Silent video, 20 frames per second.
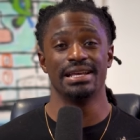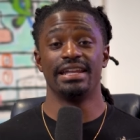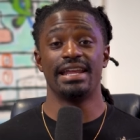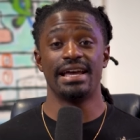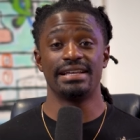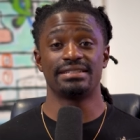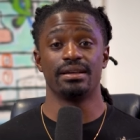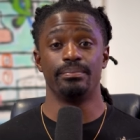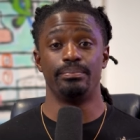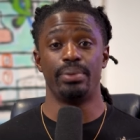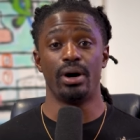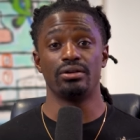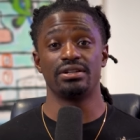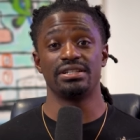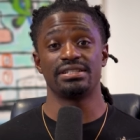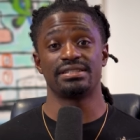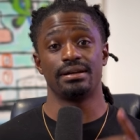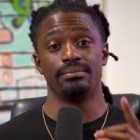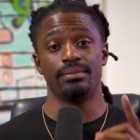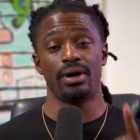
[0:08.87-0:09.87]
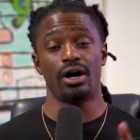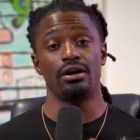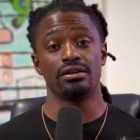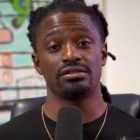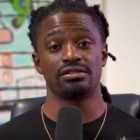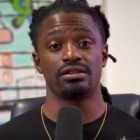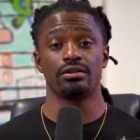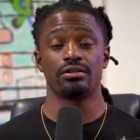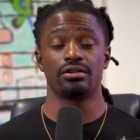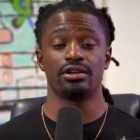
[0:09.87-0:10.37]
And as a bonus, I'm
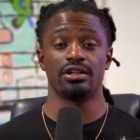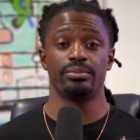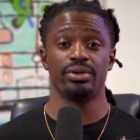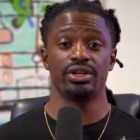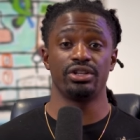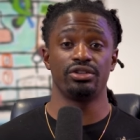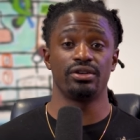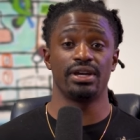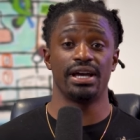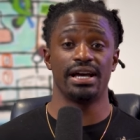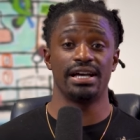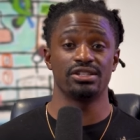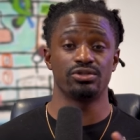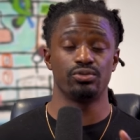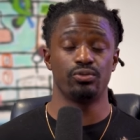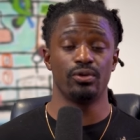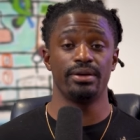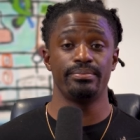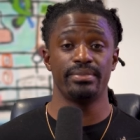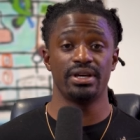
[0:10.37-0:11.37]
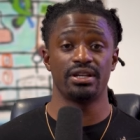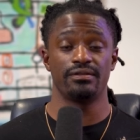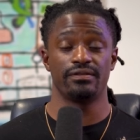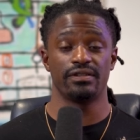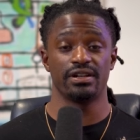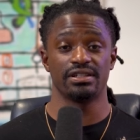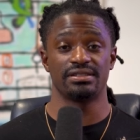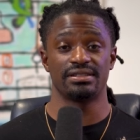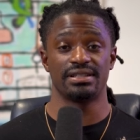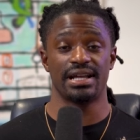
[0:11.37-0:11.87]
also gonna bring you guys one
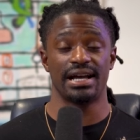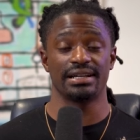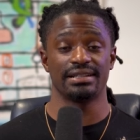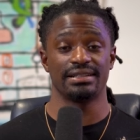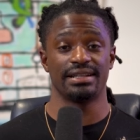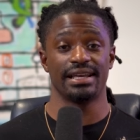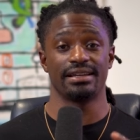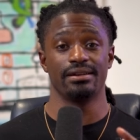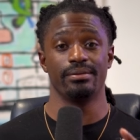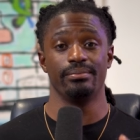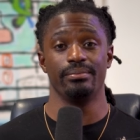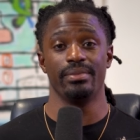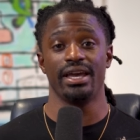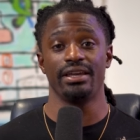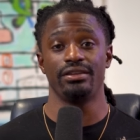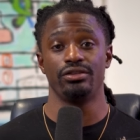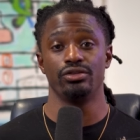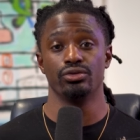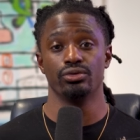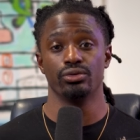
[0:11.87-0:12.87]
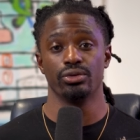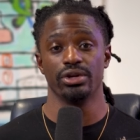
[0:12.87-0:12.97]
metaverse stock that can make you